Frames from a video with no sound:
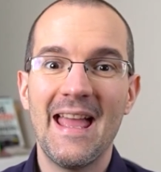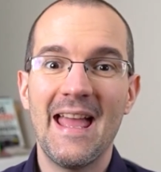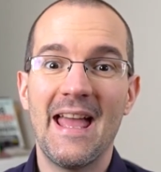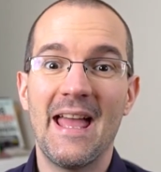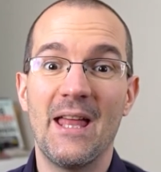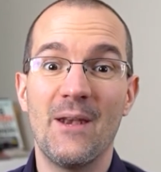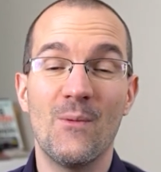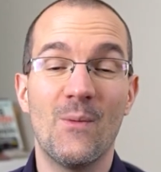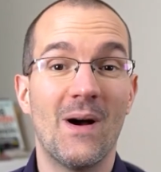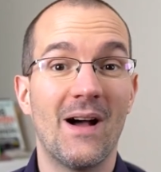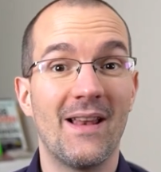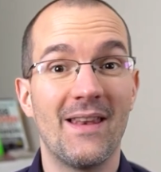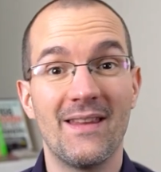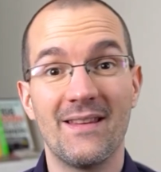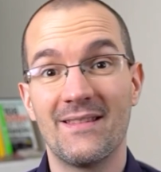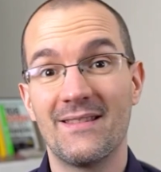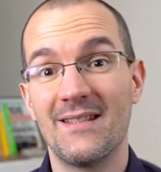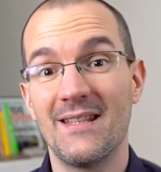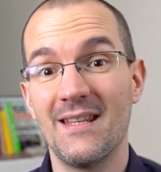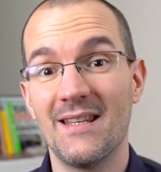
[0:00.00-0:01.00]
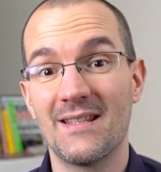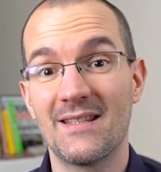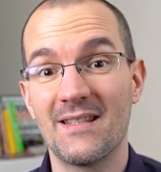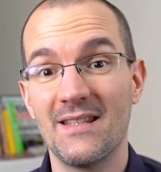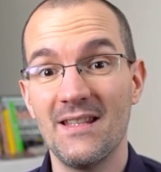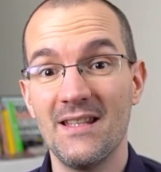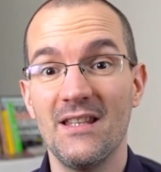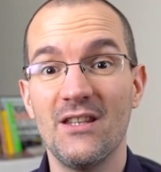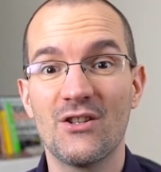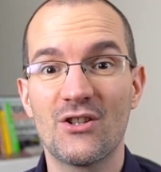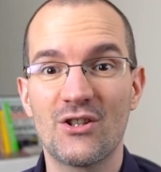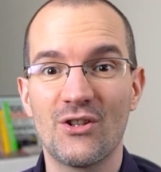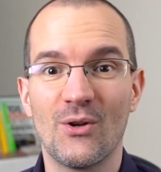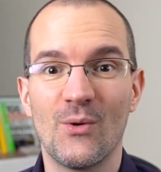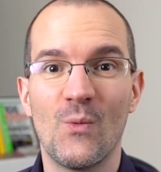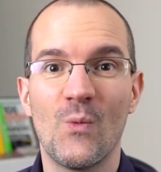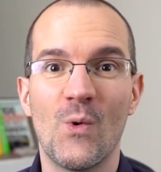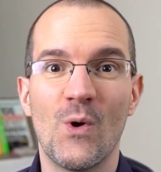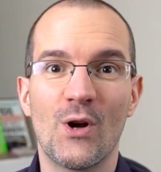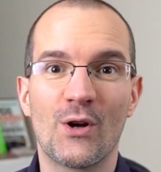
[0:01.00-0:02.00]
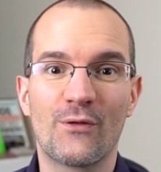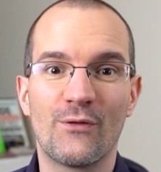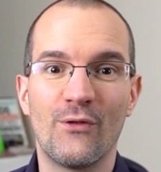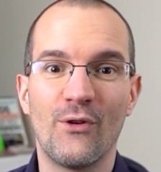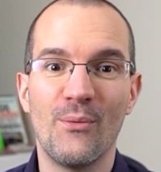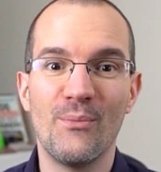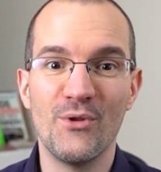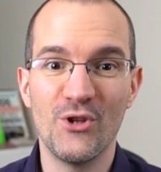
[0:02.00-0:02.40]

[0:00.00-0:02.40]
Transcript: and while it takes initial work from